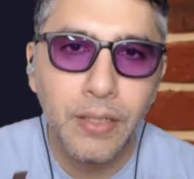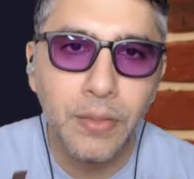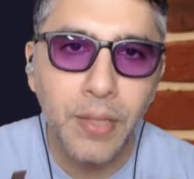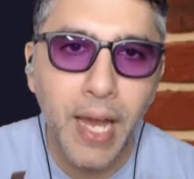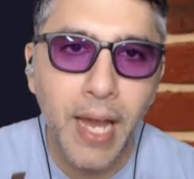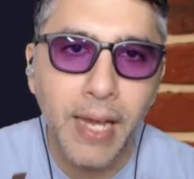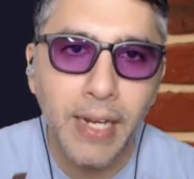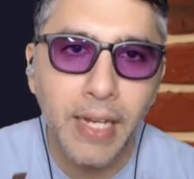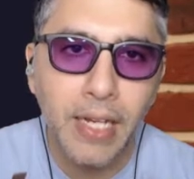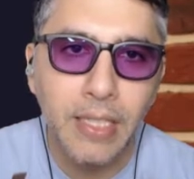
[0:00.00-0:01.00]
to add
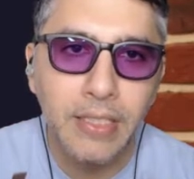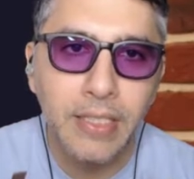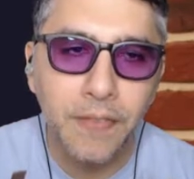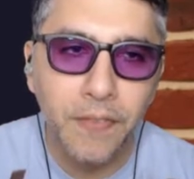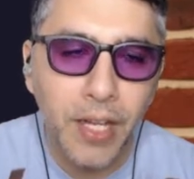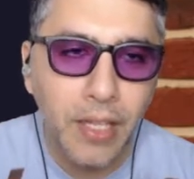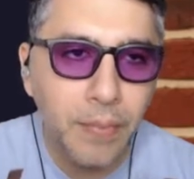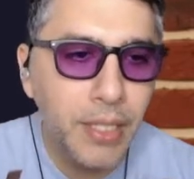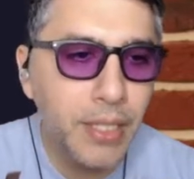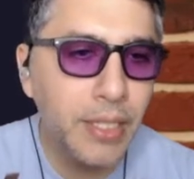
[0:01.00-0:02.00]
a
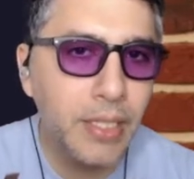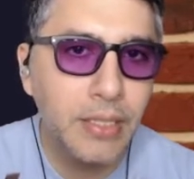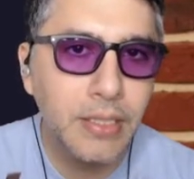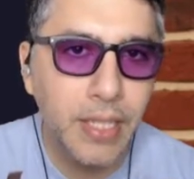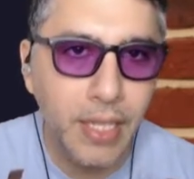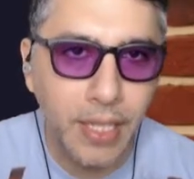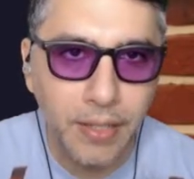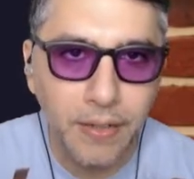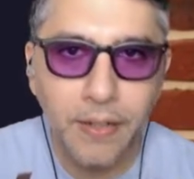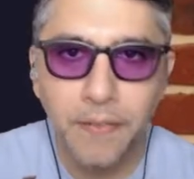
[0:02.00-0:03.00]
development
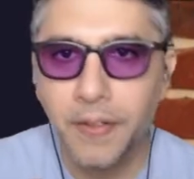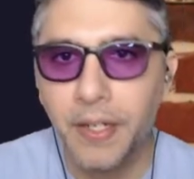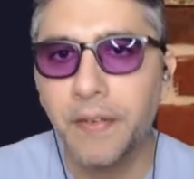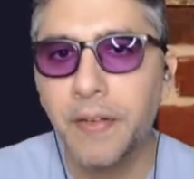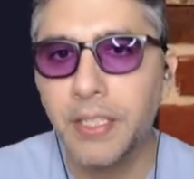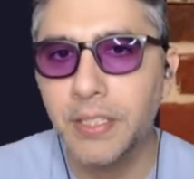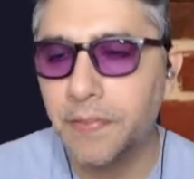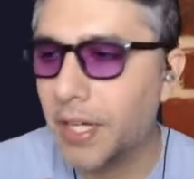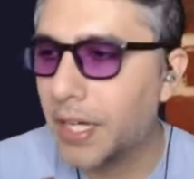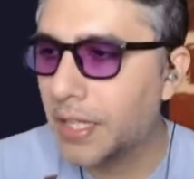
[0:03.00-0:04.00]
container configuration
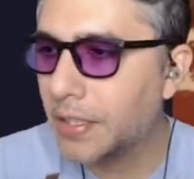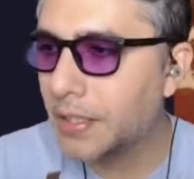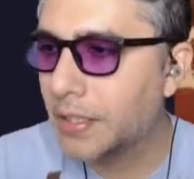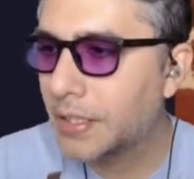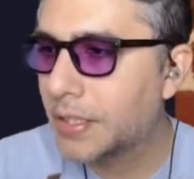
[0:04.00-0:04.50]
file